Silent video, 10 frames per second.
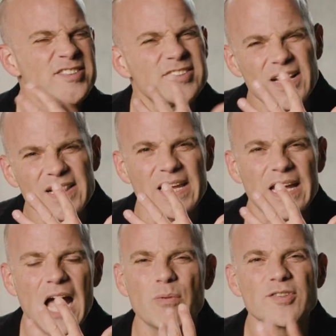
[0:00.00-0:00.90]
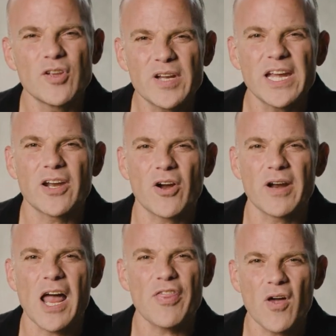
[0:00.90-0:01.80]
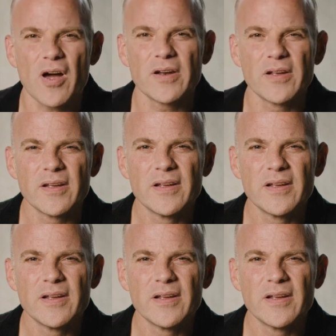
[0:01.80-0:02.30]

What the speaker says: suddenly I was looking at her and I thought,